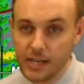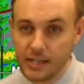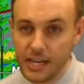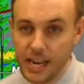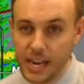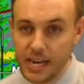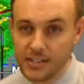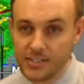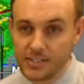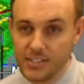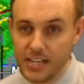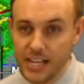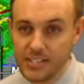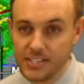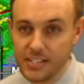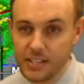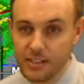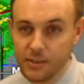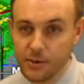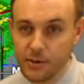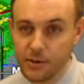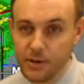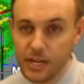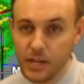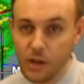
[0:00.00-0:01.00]
it kind of stays
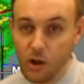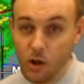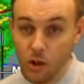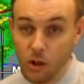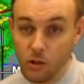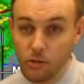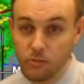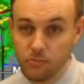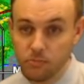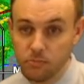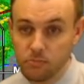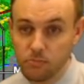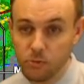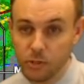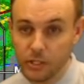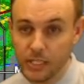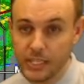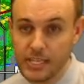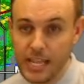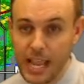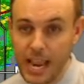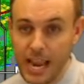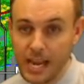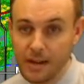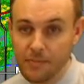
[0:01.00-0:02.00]
at 30 all
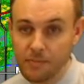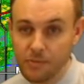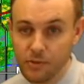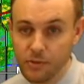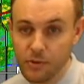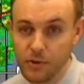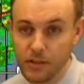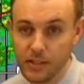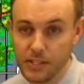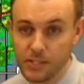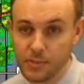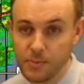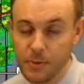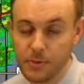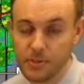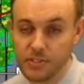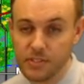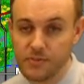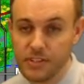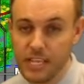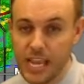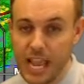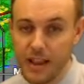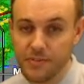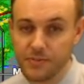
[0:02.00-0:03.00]
really day through at least
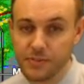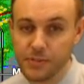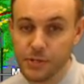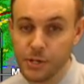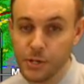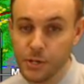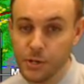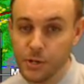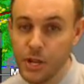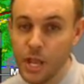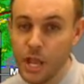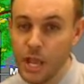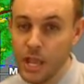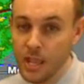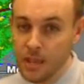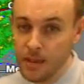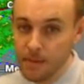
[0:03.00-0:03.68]
most of the afternoon,